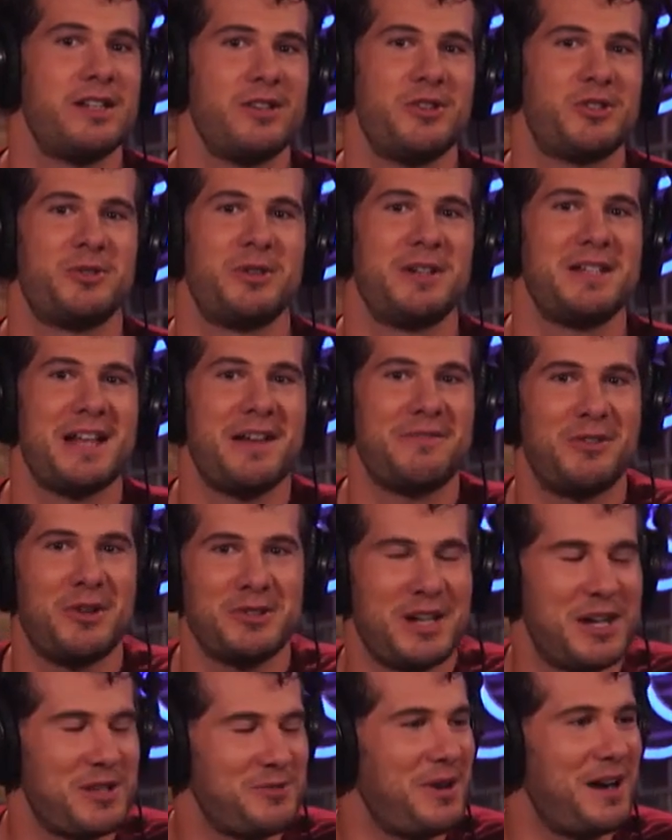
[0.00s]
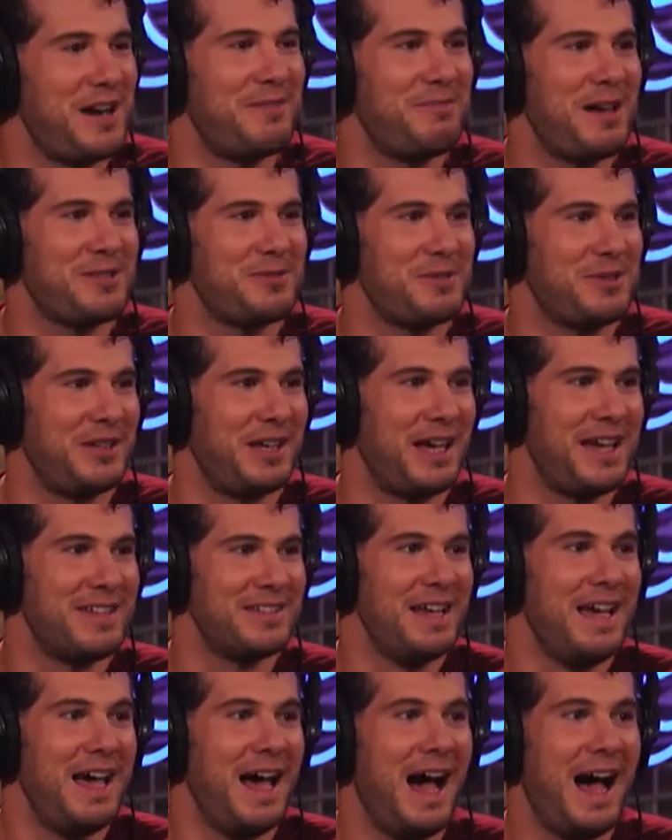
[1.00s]
Your screen's not frozen. I just wanted to mess
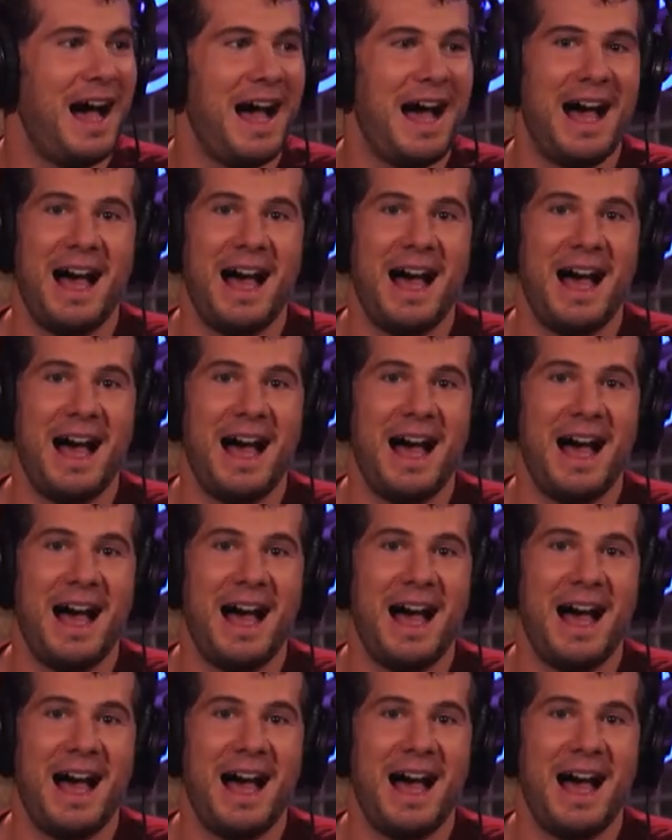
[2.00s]
with you guys.